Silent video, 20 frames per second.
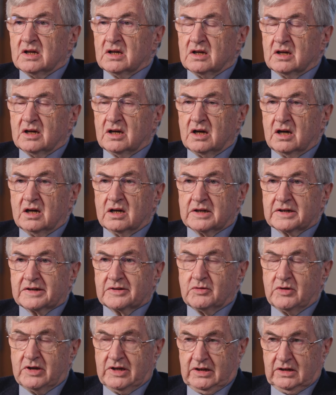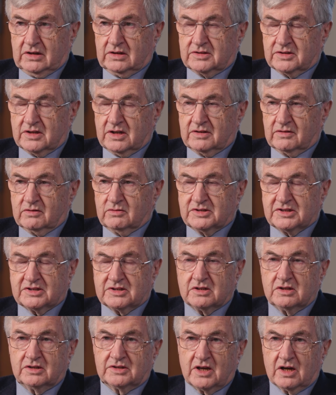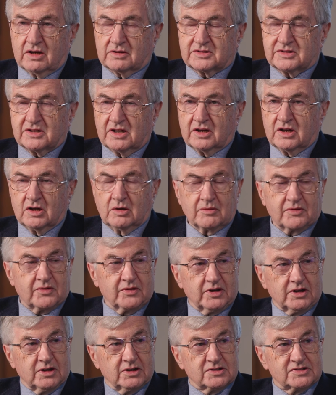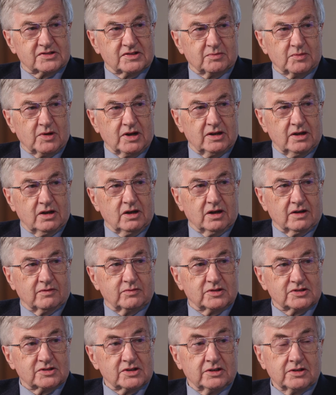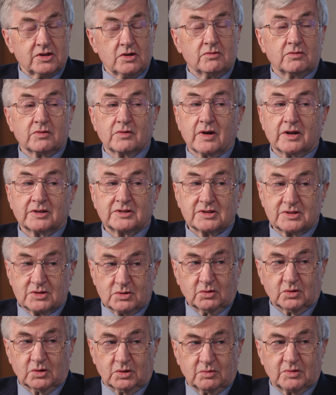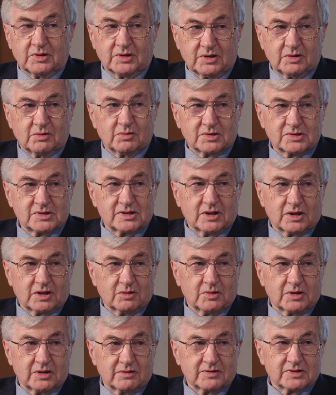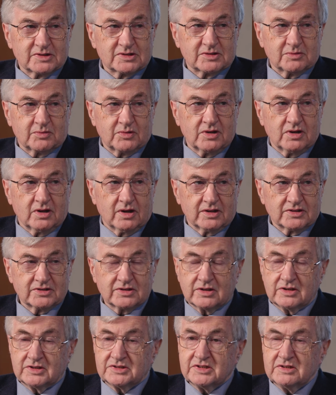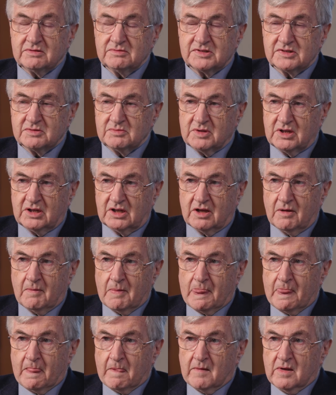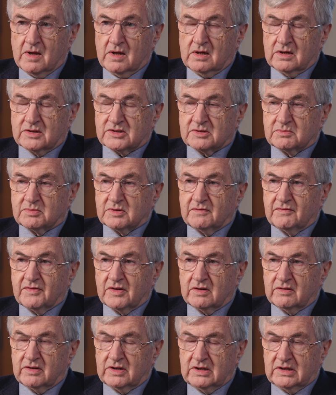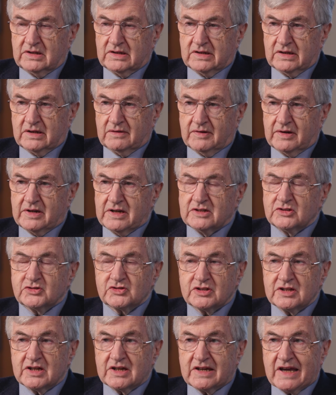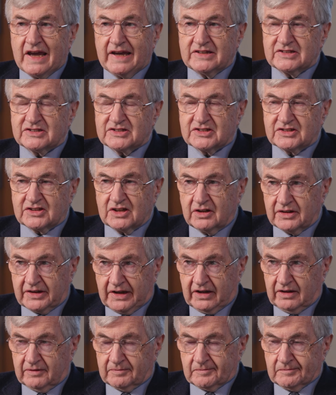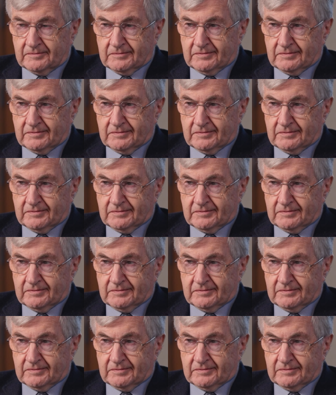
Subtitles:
I agreed. And of course, it turned out to take up 3 years of my life, which I don't regret at all, but it was a little bit of a surprise. And it seemed to me to be a very interesting case study